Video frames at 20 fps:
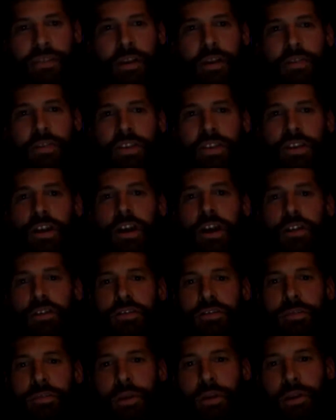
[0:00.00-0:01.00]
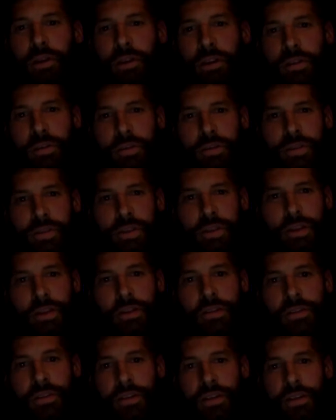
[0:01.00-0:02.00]
coach in college football, Coach
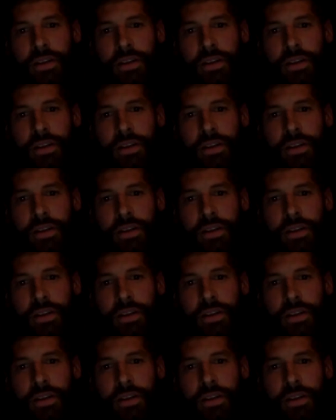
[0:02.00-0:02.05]
Paterno,